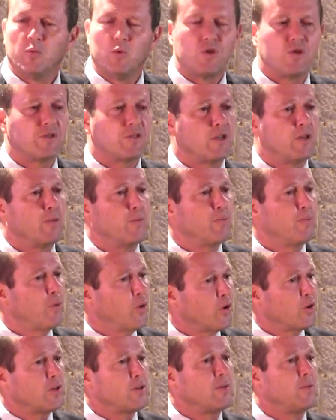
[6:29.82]
which is an
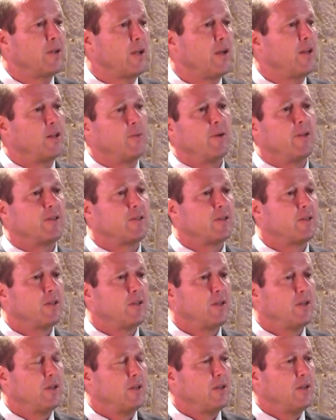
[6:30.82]
important element
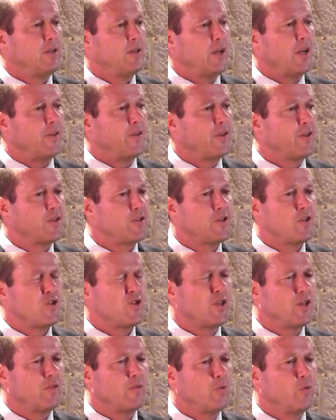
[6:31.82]
in the
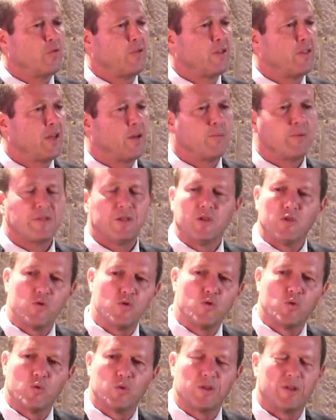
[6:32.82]
decision of moving the embassy to
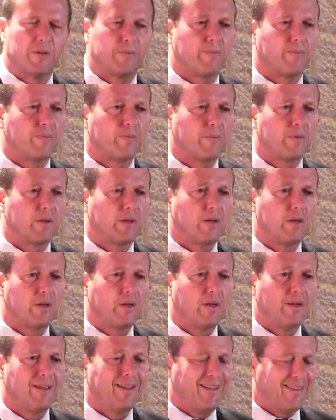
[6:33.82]
Jerusalem.
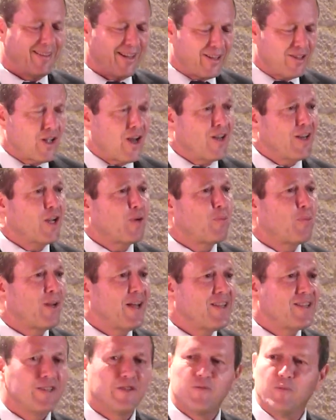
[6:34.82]
Tectonic
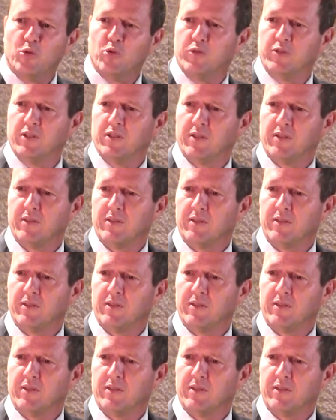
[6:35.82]
plates have moved,